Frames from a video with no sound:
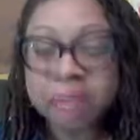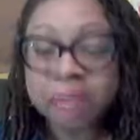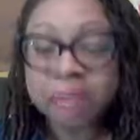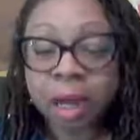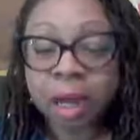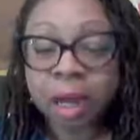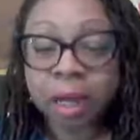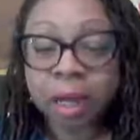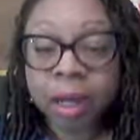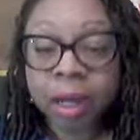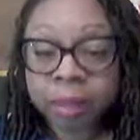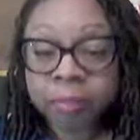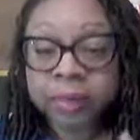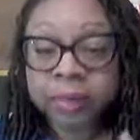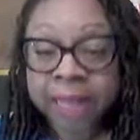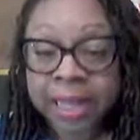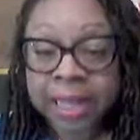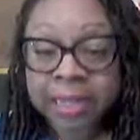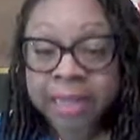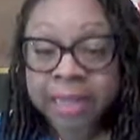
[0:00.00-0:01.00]

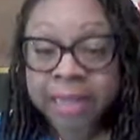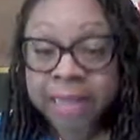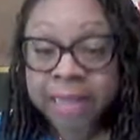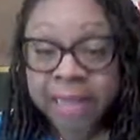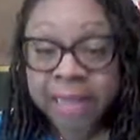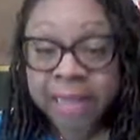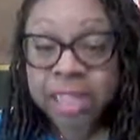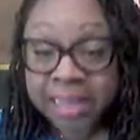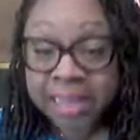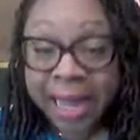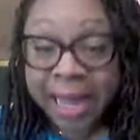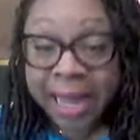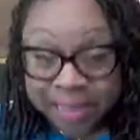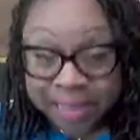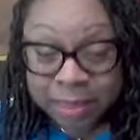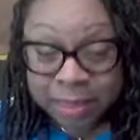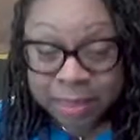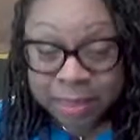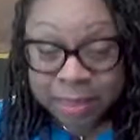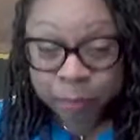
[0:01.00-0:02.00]

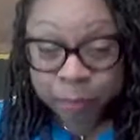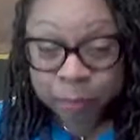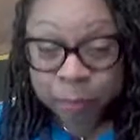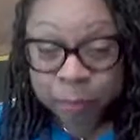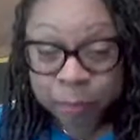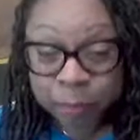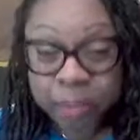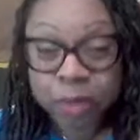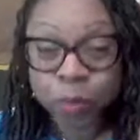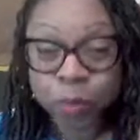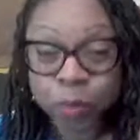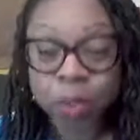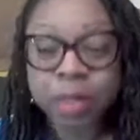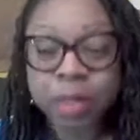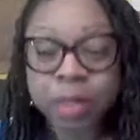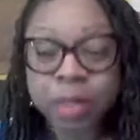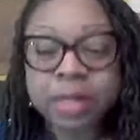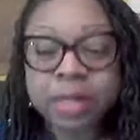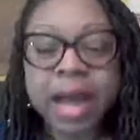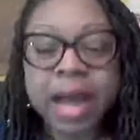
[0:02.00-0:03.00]
sinusitis, is what
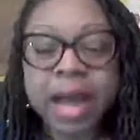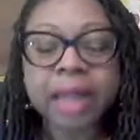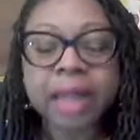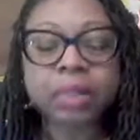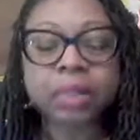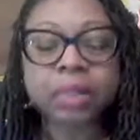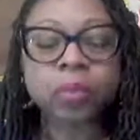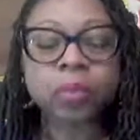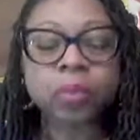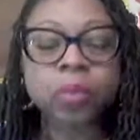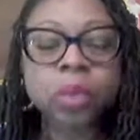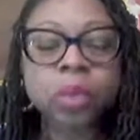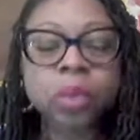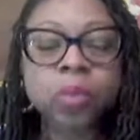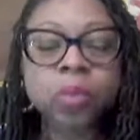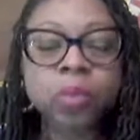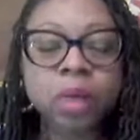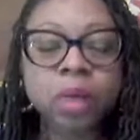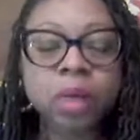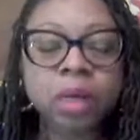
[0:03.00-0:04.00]
her doctor
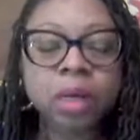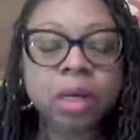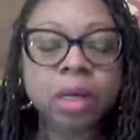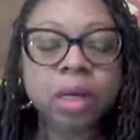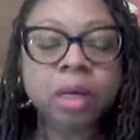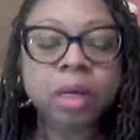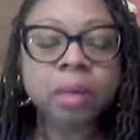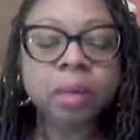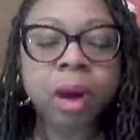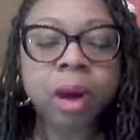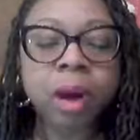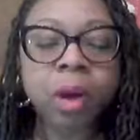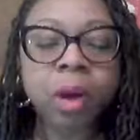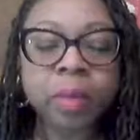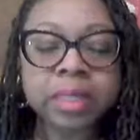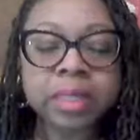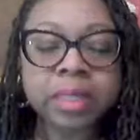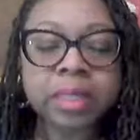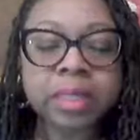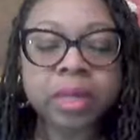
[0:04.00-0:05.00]
would
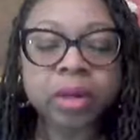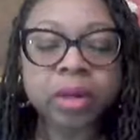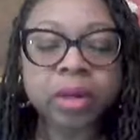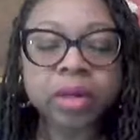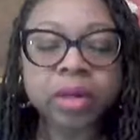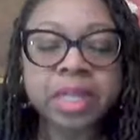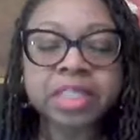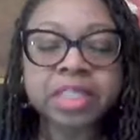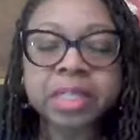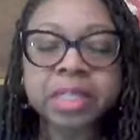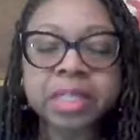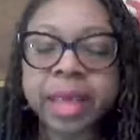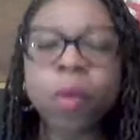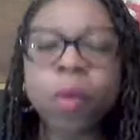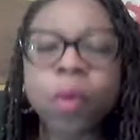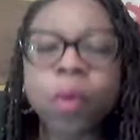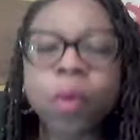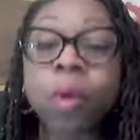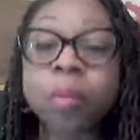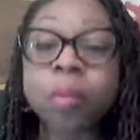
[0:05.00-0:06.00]
always tell her that she had,
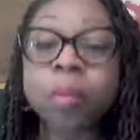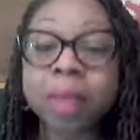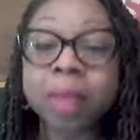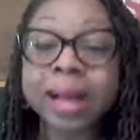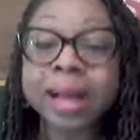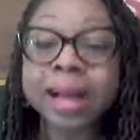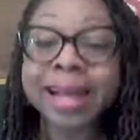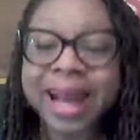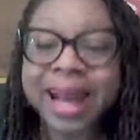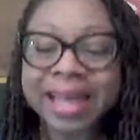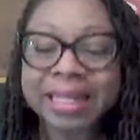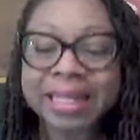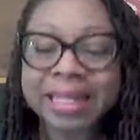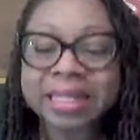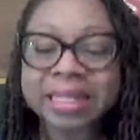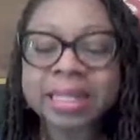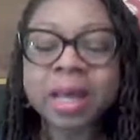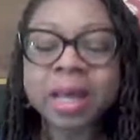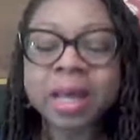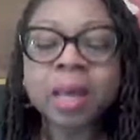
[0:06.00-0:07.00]
or bronchitis,
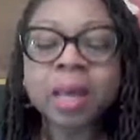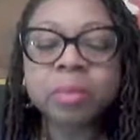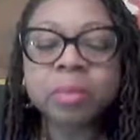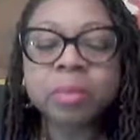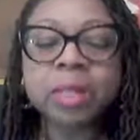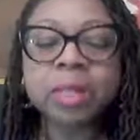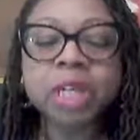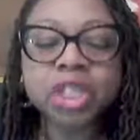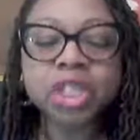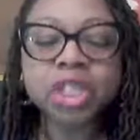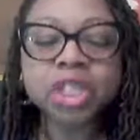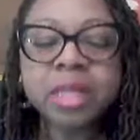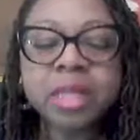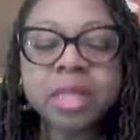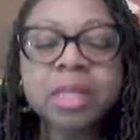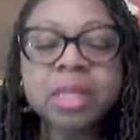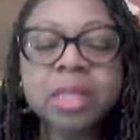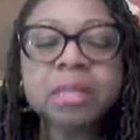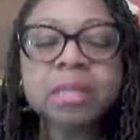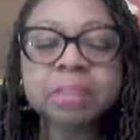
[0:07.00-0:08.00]
because
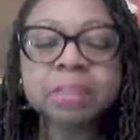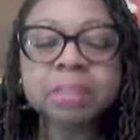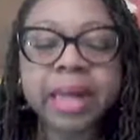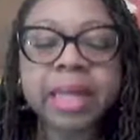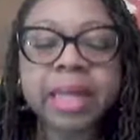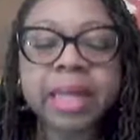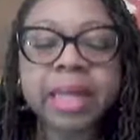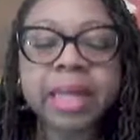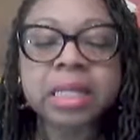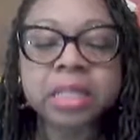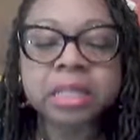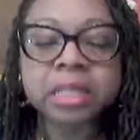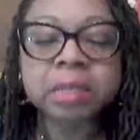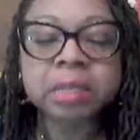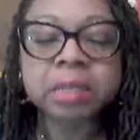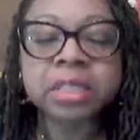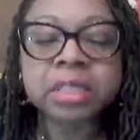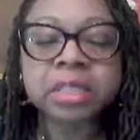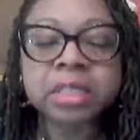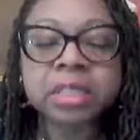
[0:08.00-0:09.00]
she made some
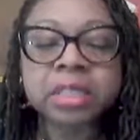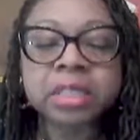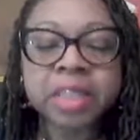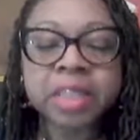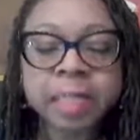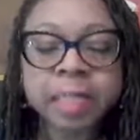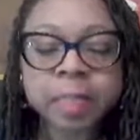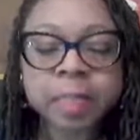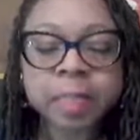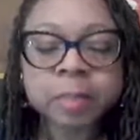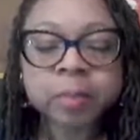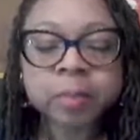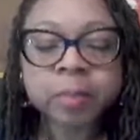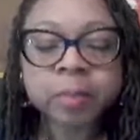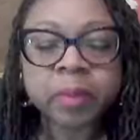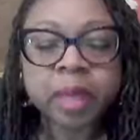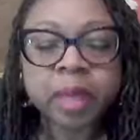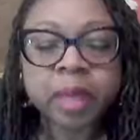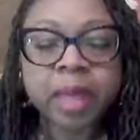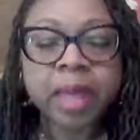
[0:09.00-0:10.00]
changes.
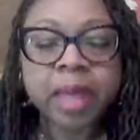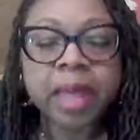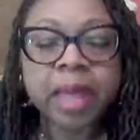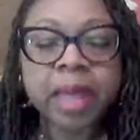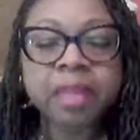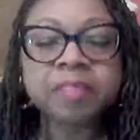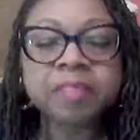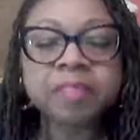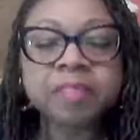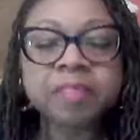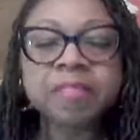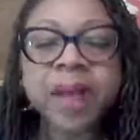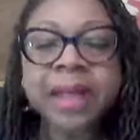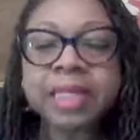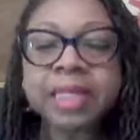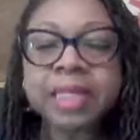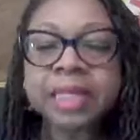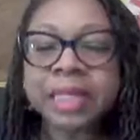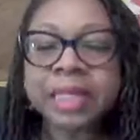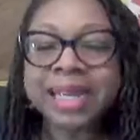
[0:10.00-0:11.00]
And then
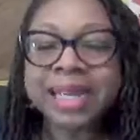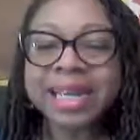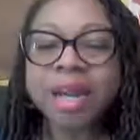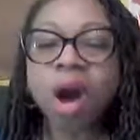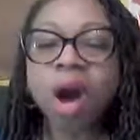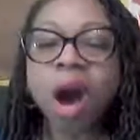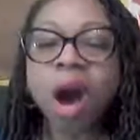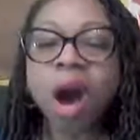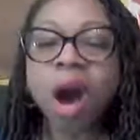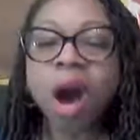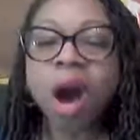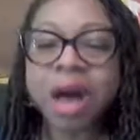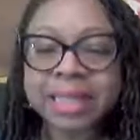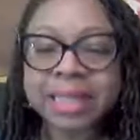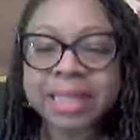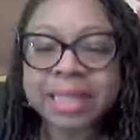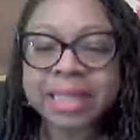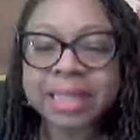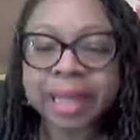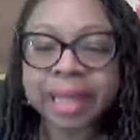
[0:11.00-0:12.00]
finally,
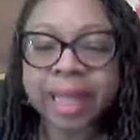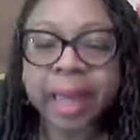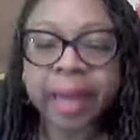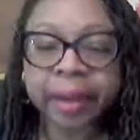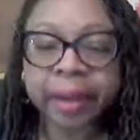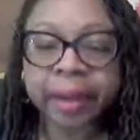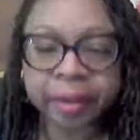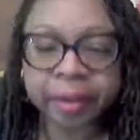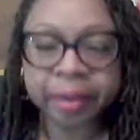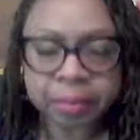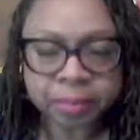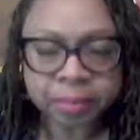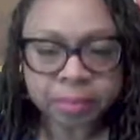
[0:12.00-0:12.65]
caustic air.